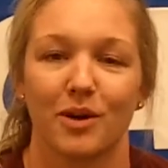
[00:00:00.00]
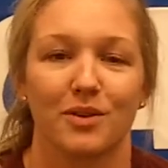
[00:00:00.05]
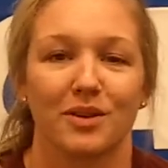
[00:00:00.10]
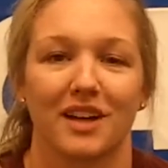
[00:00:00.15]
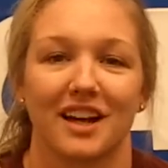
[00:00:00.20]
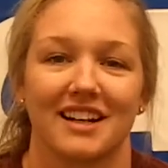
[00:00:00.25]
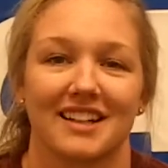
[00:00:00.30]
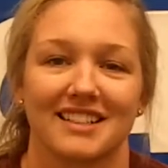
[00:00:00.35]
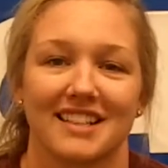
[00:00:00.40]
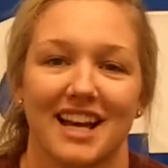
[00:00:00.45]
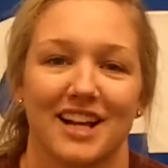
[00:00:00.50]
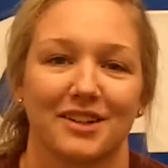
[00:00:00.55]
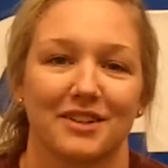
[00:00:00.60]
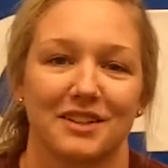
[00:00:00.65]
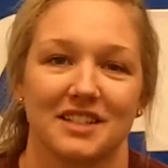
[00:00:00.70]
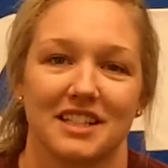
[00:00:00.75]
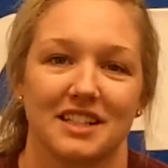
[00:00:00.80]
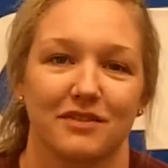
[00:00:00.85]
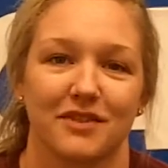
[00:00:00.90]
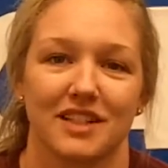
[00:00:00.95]
both kind of
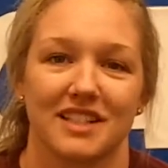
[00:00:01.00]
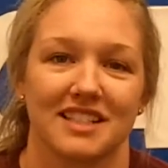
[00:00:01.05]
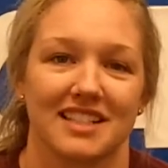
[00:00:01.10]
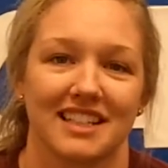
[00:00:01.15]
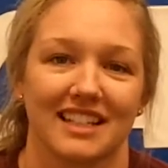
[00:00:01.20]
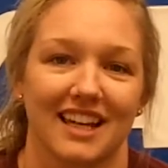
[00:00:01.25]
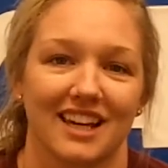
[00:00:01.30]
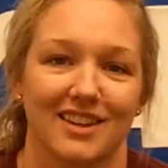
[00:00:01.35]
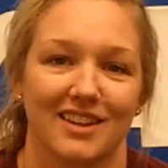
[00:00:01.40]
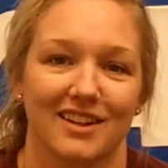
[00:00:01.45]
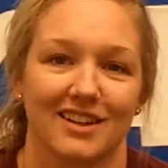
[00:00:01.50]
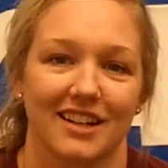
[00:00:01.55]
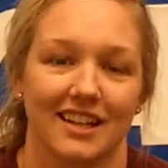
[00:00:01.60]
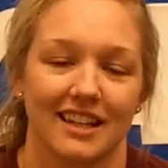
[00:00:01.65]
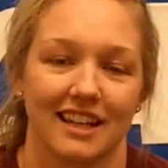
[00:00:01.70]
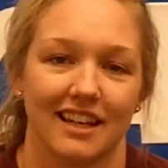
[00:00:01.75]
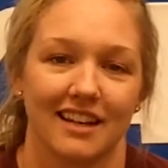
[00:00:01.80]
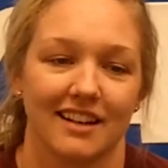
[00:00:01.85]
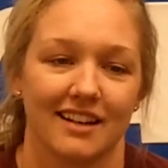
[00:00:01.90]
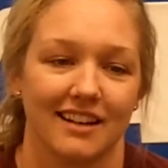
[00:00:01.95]
tackle the defense together,
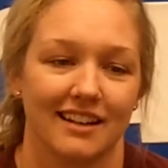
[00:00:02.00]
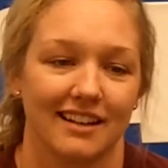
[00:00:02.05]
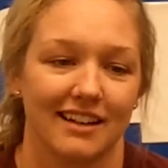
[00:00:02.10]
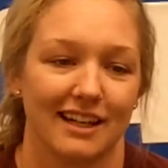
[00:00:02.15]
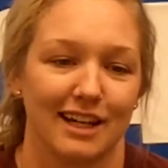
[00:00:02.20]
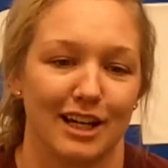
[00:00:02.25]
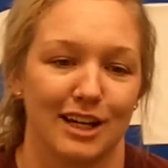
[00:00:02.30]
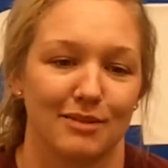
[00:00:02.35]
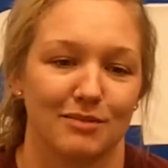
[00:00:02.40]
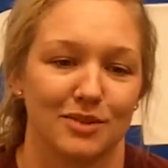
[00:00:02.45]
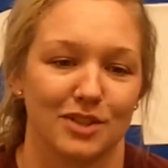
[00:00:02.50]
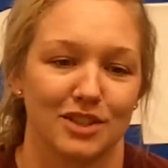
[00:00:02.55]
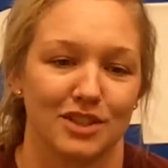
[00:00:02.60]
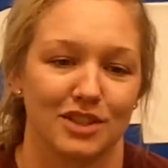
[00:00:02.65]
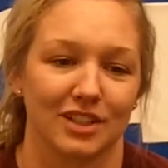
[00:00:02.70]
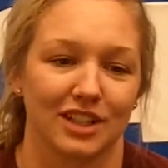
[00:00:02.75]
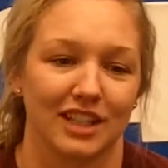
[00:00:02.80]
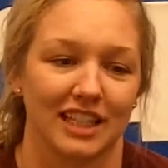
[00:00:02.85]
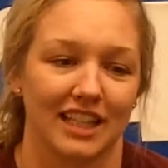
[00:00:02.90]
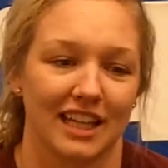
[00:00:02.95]
and then
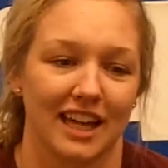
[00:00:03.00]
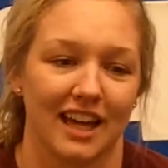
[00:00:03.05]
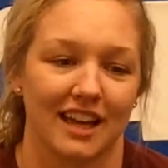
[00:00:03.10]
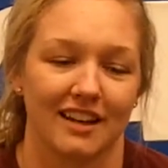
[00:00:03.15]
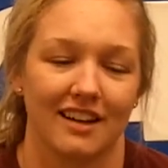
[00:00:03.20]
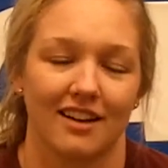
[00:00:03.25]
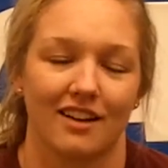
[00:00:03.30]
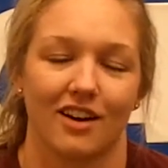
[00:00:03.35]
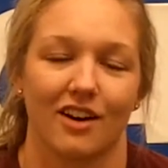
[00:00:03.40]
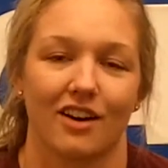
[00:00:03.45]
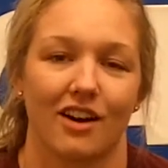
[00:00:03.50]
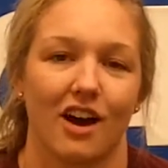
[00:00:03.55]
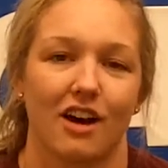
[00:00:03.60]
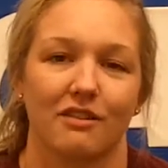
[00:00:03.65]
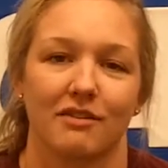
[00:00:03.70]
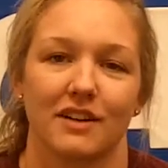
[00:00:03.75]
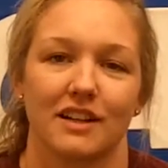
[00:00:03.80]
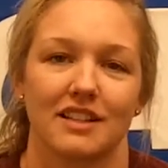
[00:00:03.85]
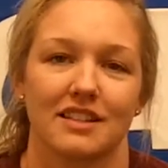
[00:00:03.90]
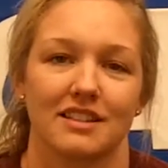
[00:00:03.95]
just looking at our
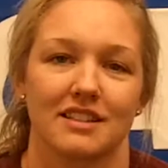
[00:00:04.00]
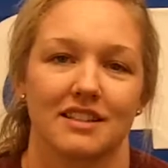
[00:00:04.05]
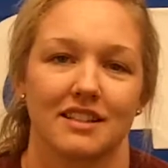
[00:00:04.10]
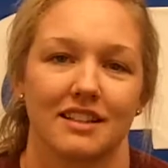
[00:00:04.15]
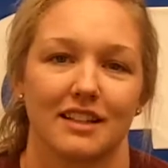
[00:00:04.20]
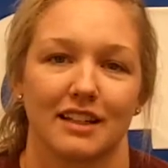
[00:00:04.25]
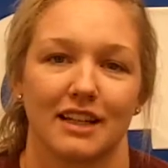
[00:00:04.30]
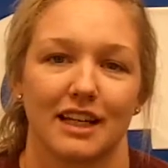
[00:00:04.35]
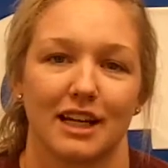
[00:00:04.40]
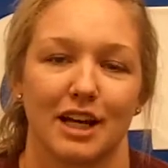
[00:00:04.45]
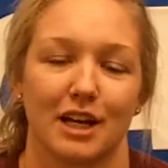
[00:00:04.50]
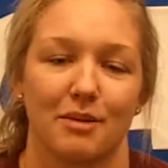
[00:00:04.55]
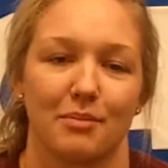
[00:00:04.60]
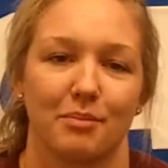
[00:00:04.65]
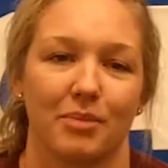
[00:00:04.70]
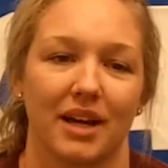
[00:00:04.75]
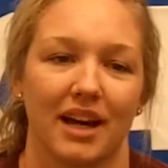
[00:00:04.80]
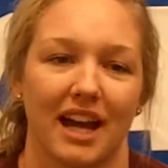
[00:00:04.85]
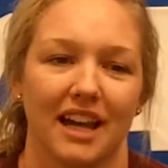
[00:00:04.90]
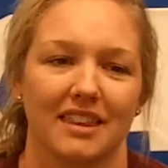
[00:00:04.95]
offense.
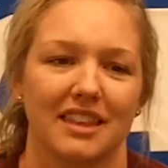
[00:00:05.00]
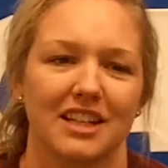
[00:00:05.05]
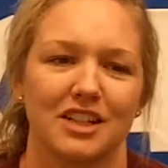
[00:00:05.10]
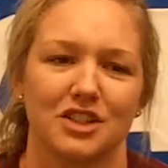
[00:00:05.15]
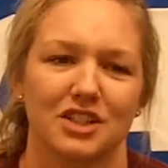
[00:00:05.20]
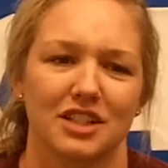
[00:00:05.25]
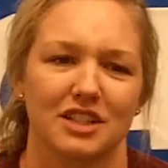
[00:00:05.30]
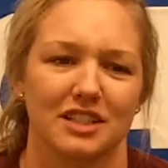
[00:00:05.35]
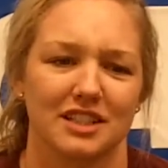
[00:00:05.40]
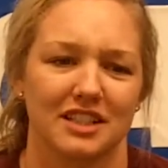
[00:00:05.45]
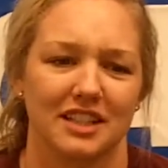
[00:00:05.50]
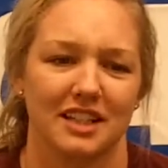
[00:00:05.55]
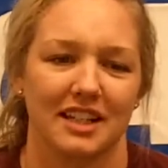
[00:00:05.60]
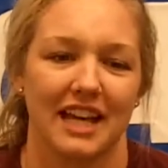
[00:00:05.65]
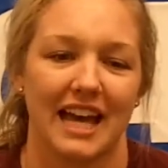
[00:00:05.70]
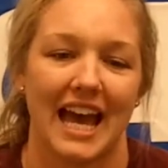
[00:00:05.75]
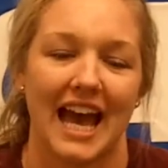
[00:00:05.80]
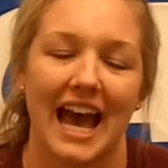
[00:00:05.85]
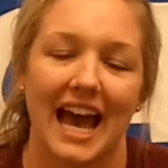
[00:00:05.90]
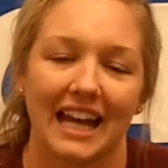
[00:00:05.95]
But I think just
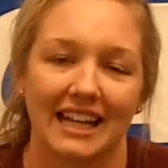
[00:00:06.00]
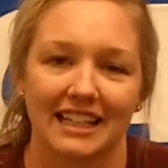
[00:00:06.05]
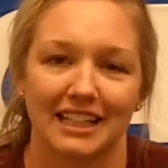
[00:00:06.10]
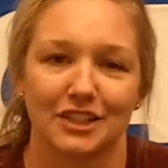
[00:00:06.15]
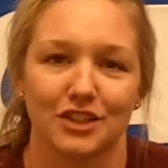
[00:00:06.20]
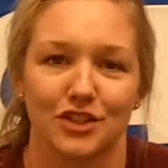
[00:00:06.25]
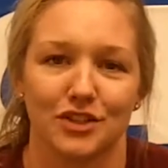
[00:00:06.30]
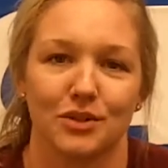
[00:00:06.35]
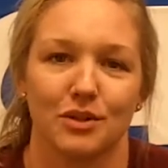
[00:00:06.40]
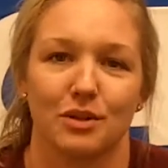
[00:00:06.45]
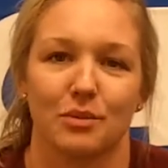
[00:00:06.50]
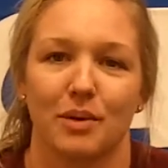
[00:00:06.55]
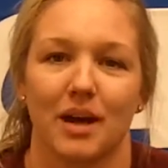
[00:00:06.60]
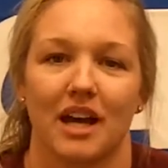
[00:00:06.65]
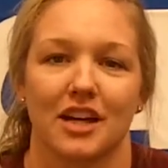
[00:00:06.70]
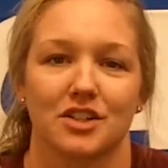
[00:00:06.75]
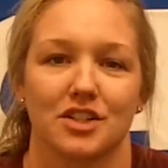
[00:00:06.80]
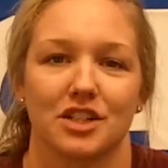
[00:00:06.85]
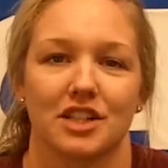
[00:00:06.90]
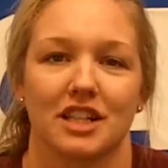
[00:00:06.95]
adding to the
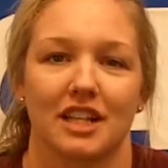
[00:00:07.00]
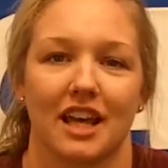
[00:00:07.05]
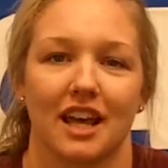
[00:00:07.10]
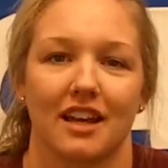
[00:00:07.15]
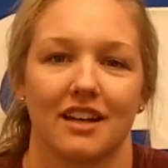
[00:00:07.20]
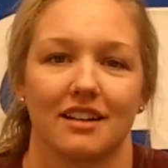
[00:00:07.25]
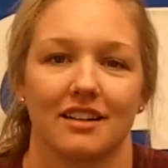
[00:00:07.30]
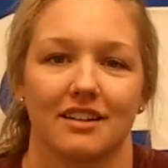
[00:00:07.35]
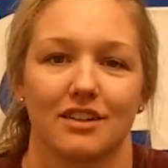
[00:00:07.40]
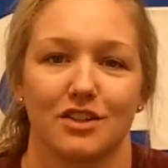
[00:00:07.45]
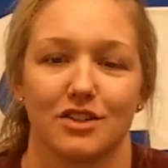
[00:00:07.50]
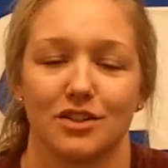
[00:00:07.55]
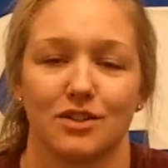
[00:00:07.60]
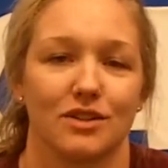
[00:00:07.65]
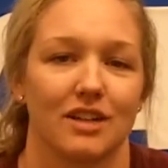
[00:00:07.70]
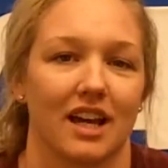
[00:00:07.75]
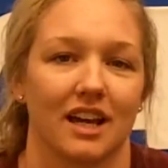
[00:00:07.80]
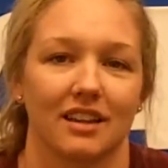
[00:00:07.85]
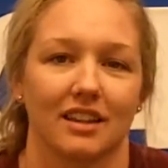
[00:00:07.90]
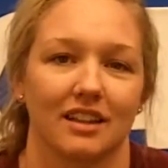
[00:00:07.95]
passion that the
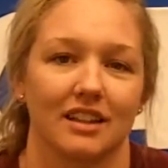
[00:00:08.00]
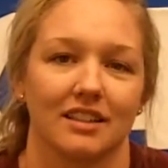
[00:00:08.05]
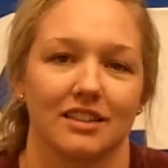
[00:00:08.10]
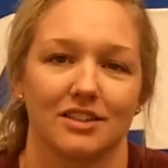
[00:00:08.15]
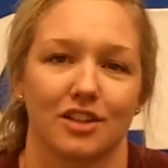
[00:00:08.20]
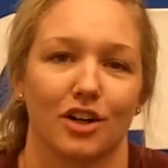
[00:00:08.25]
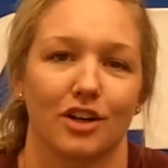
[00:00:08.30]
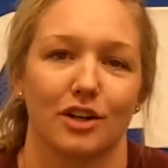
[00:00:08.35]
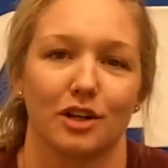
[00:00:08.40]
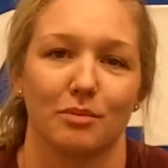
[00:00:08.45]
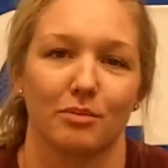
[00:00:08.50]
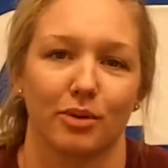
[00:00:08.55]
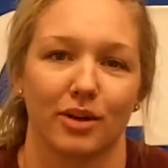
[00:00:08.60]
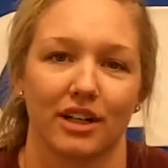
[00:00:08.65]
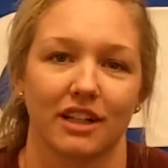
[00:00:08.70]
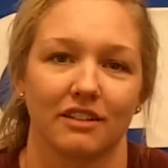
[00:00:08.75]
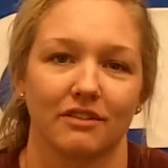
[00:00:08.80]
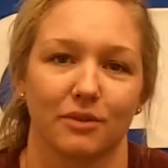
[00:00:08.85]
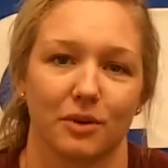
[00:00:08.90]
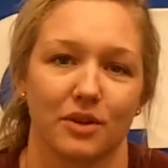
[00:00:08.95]
student athletes already
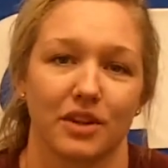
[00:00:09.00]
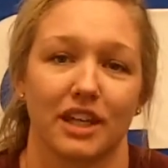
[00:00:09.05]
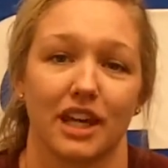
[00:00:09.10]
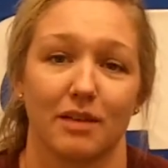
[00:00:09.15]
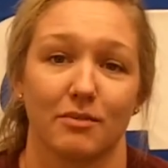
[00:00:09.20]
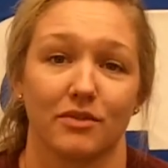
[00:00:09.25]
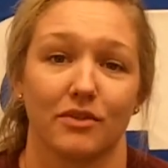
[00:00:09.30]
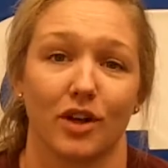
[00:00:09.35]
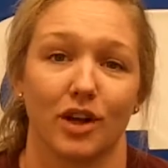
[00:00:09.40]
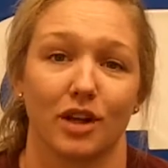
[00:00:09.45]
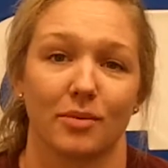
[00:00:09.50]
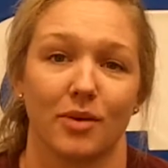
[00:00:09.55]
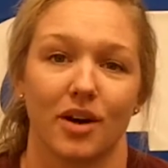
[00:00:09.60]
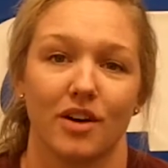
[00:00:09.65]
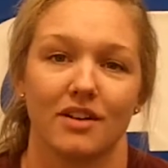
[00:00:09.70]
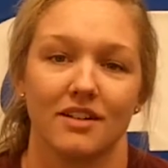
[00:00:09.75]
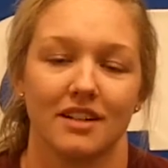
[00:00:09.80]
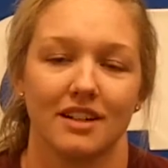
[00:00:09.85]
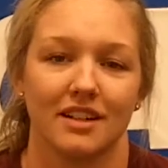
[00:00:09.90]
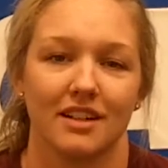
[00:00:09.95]
bring for the game of
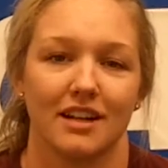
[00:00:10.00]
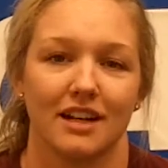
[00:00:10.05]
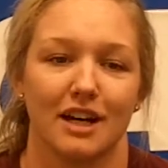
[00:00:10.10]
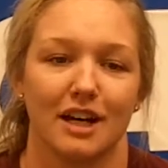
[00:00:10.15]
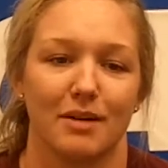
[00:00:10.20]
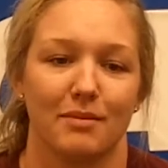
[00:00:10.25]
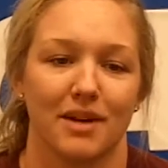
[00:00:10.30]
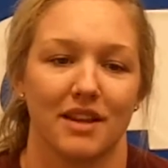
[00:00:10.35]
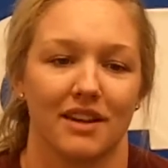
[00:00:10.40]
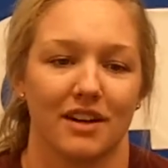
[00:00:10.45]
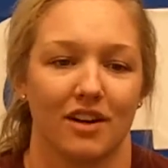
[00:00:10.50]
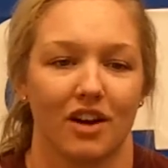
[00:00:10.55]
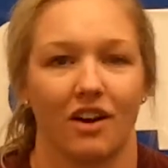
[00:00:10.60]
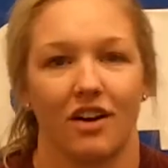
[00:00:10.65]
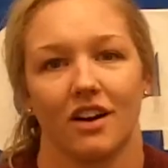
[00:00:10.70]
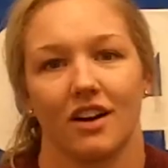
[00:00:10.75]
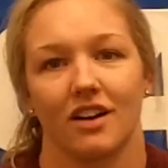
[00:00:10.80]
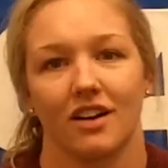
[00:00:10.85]
volleyball, and then